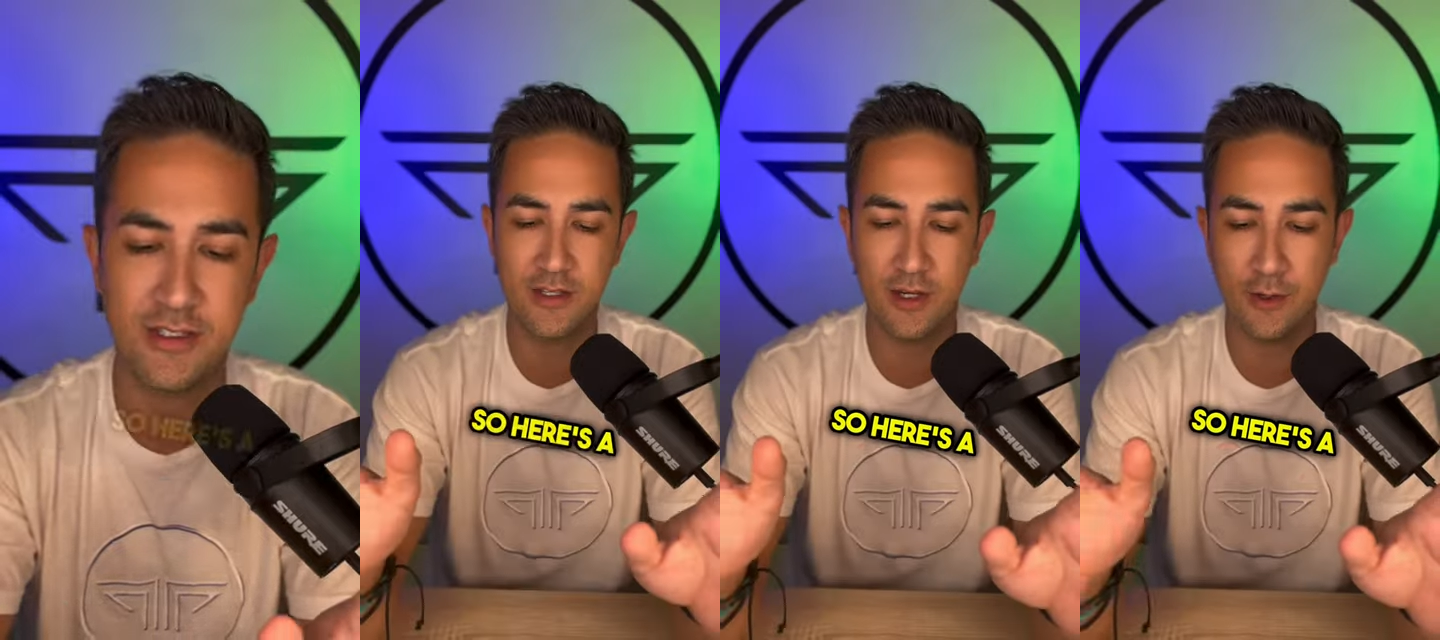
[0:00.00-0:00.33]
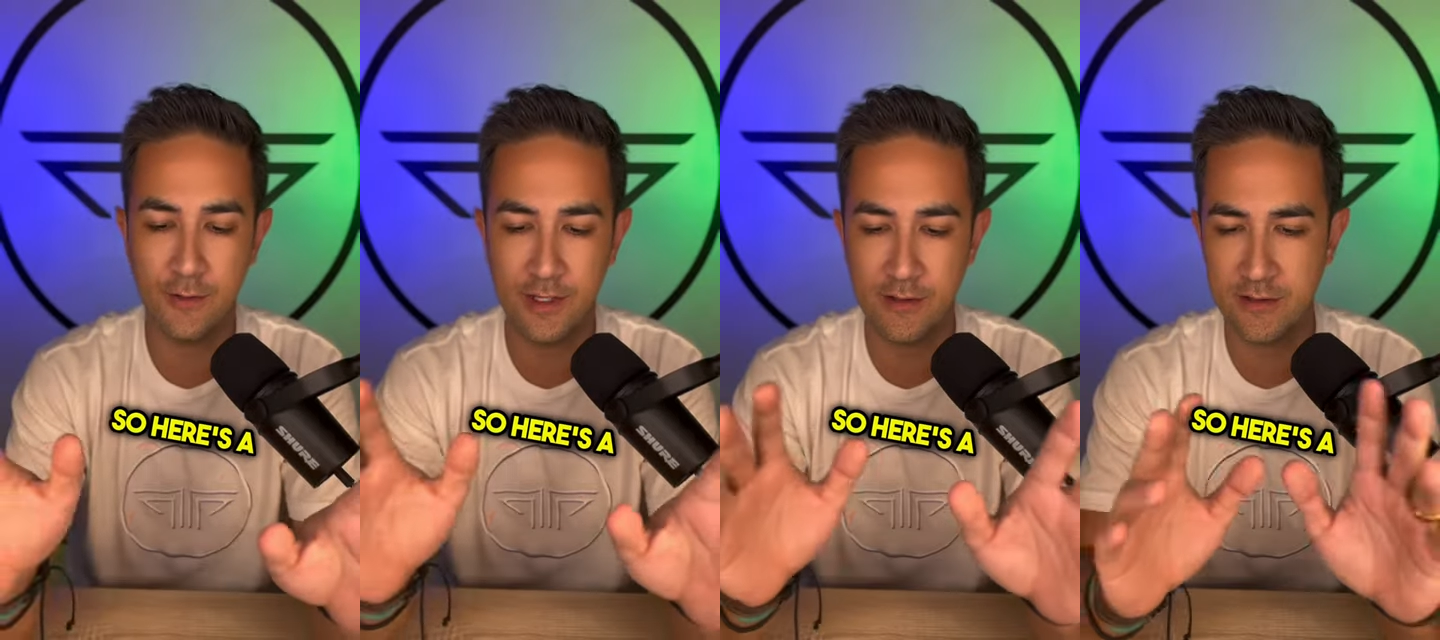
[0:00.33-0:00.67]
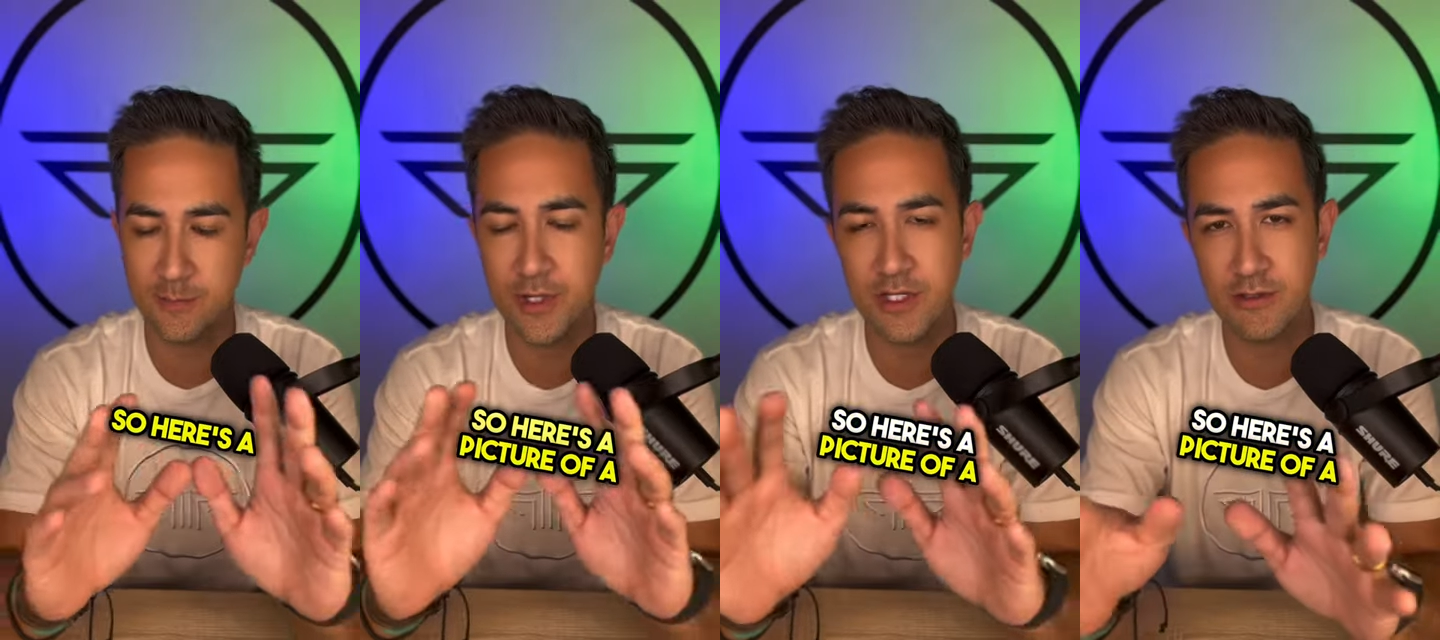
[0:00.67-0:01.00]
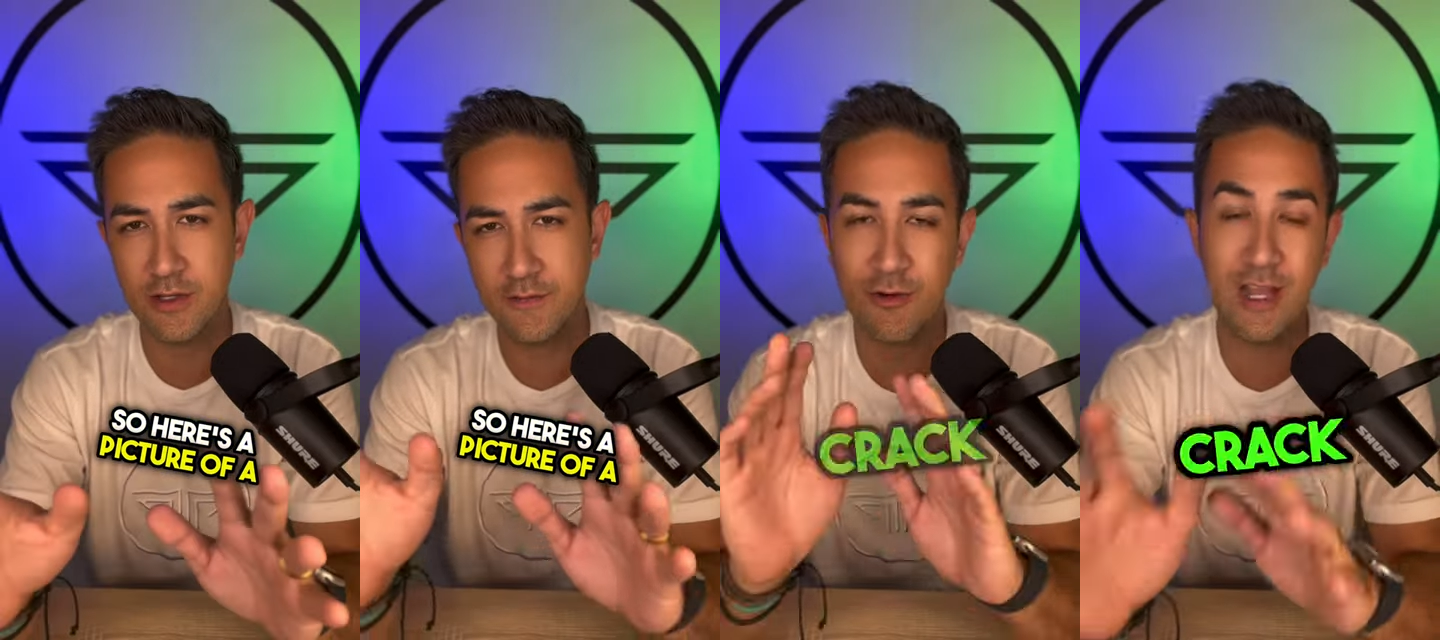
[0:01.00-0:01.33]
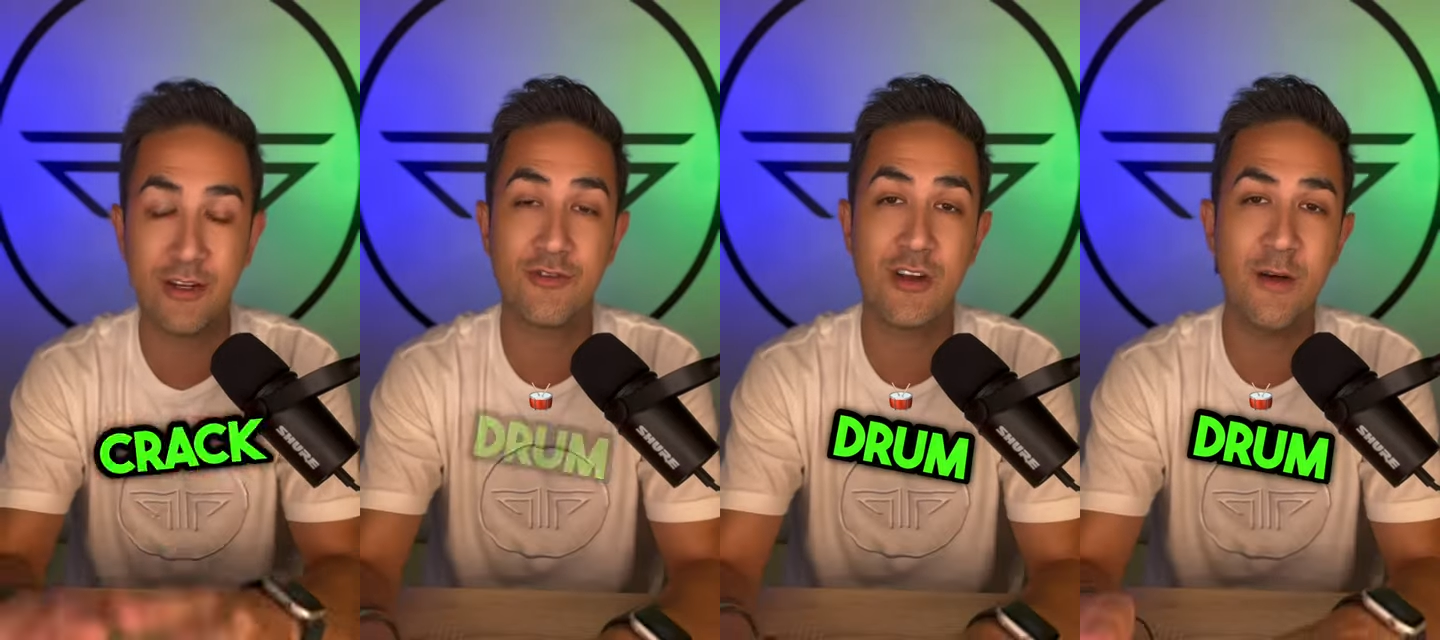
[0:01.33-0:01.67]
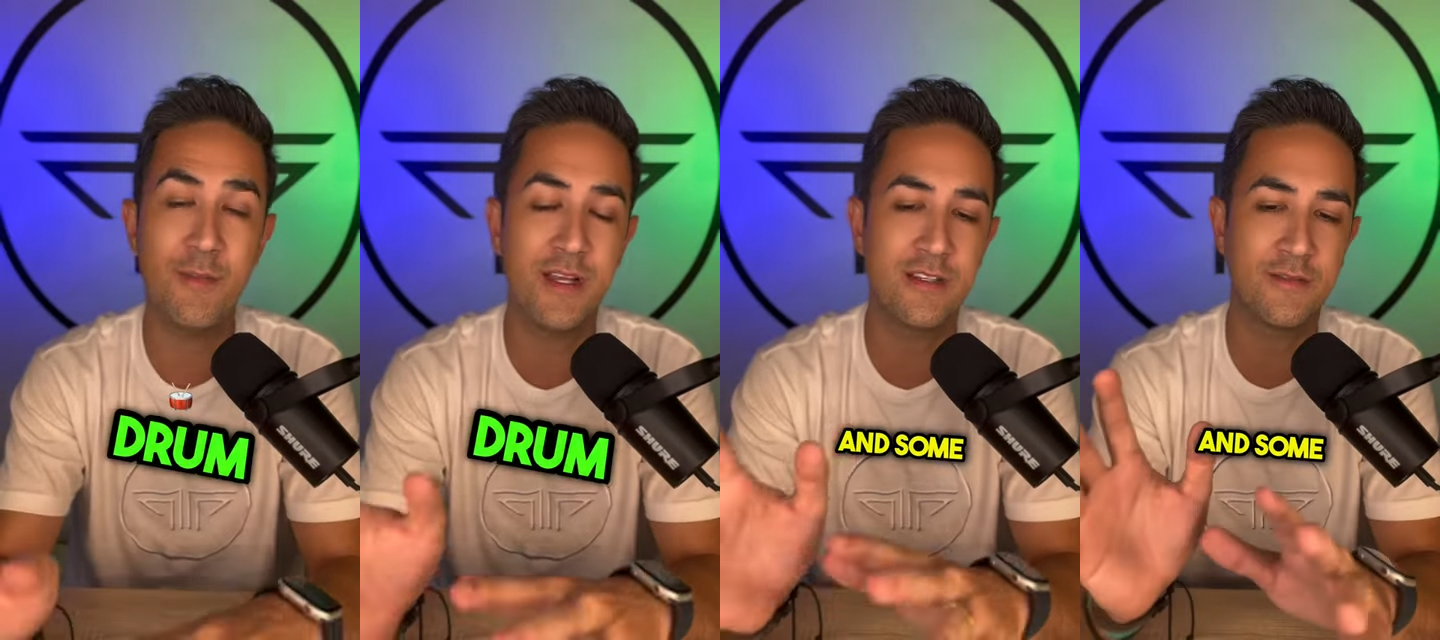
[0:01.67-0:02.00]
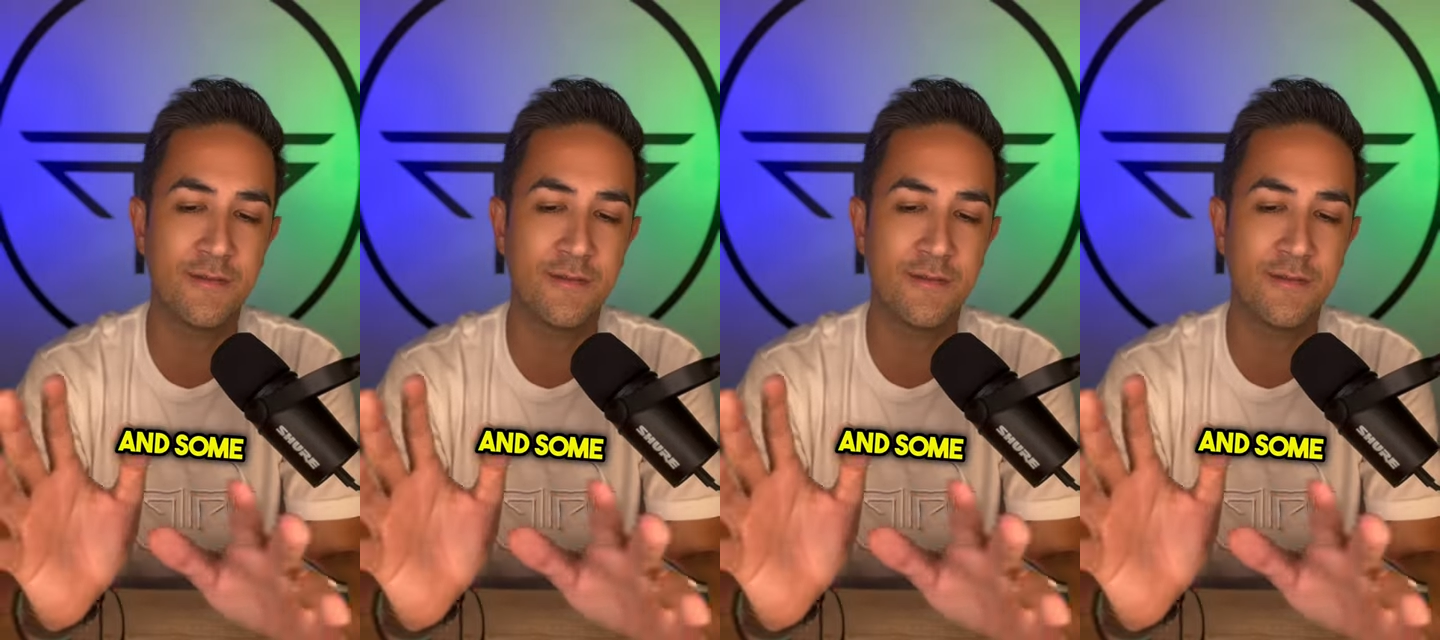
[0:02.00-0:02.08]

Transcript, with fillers: So here's a picture of a cracked drum and